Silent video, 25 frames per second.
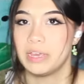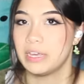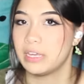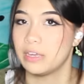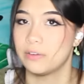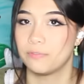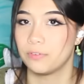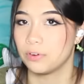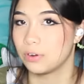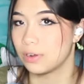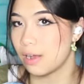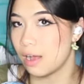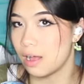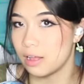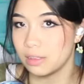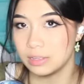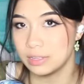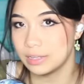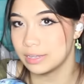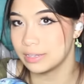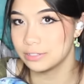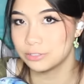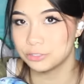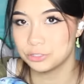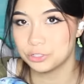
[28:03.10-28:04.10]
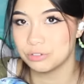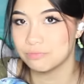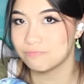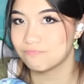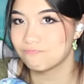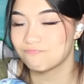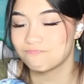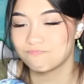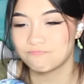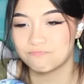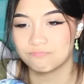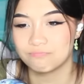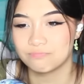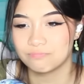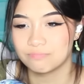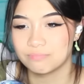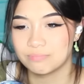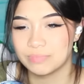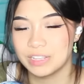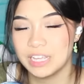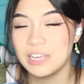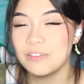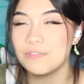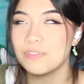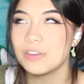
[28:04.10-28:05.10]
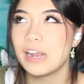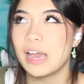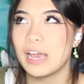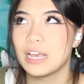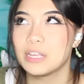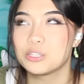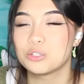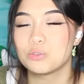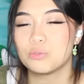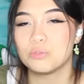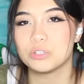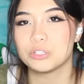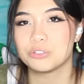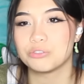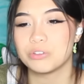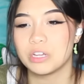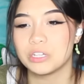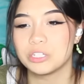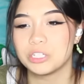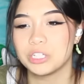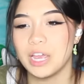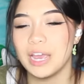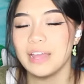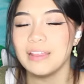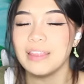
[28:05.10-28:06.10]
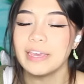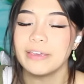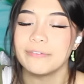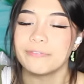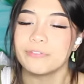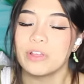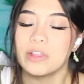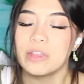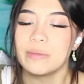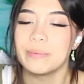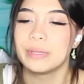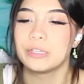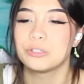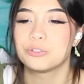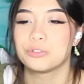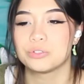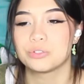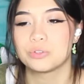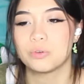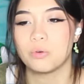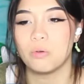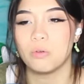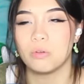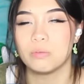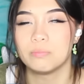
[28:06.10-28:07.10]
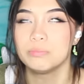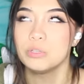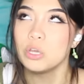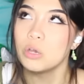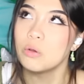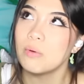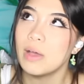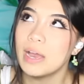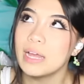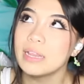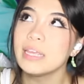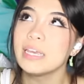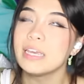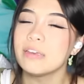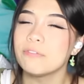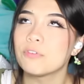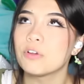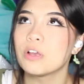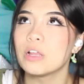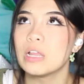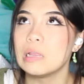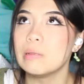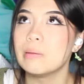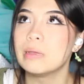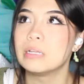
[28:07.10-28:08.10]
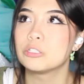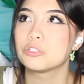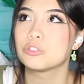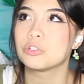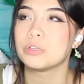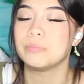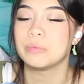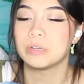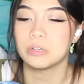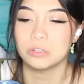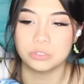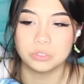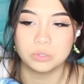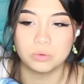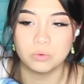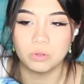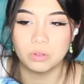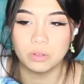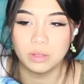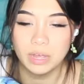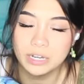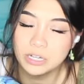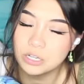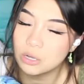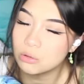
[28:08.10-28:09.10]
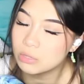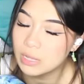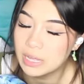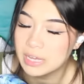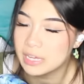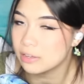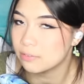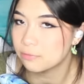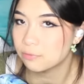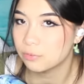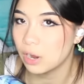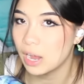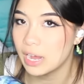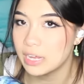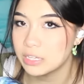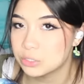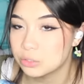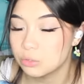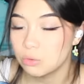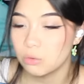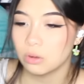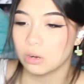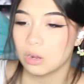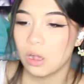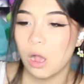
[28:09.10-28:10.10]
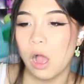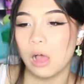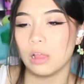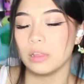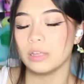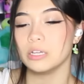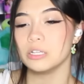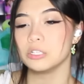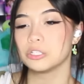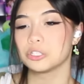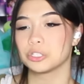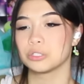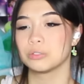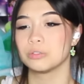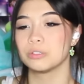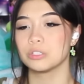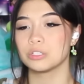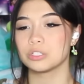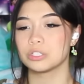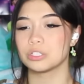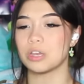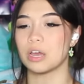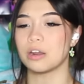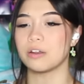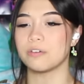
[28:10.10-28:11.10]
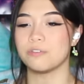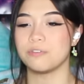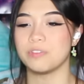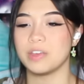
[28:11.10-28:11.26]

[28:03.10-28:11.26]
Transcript: like it for college. Even high school is stretching. I like it for elementary school. No, I like it for elementary and middle school. I don't like it for high school or college. It's not a